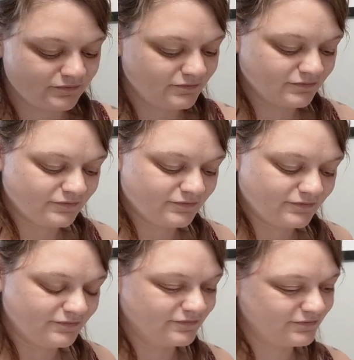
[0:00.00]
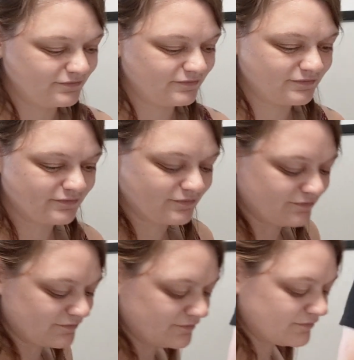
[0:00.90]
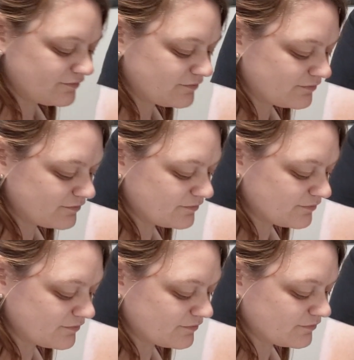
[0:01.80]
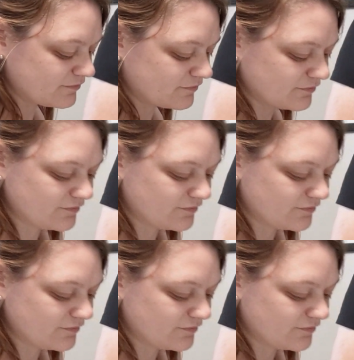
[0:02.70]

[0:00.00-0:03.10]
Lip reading: The person shown says nothing.